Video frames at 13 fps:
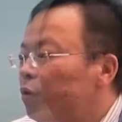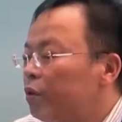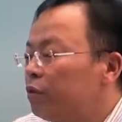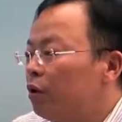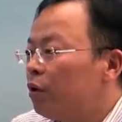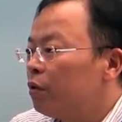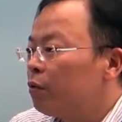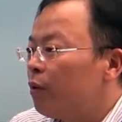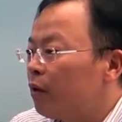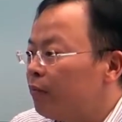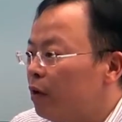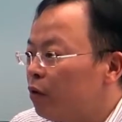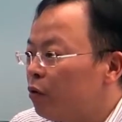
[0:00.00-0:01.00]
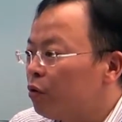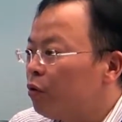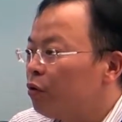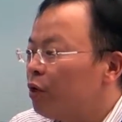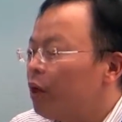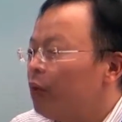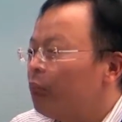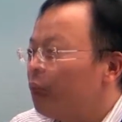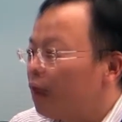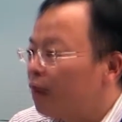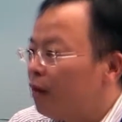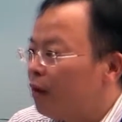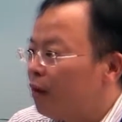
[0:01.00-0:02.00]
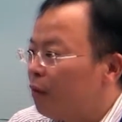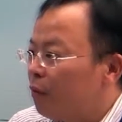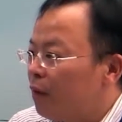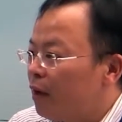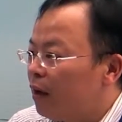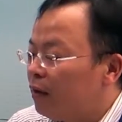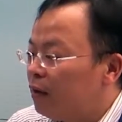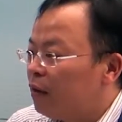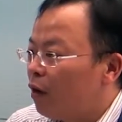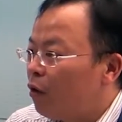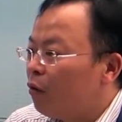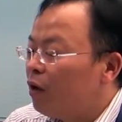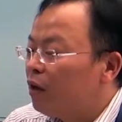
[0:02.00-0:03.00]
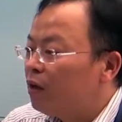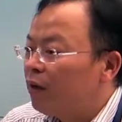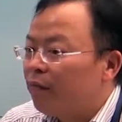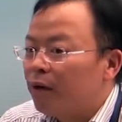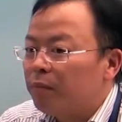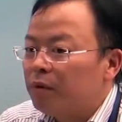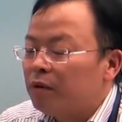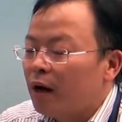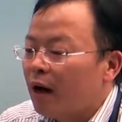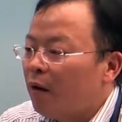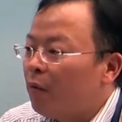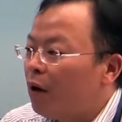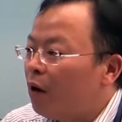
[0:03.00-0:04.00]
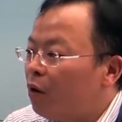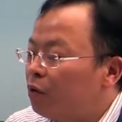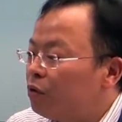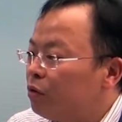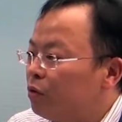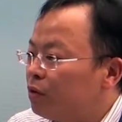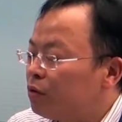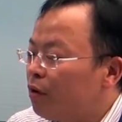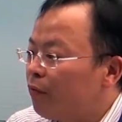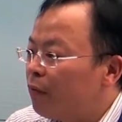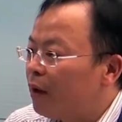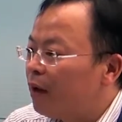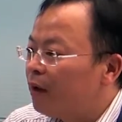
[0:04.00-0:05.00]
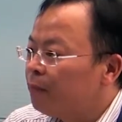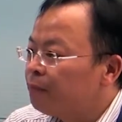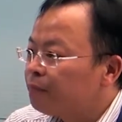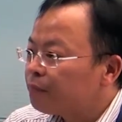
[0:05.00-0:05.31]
resource, we have local team. We are not only developing the hardware, also the software.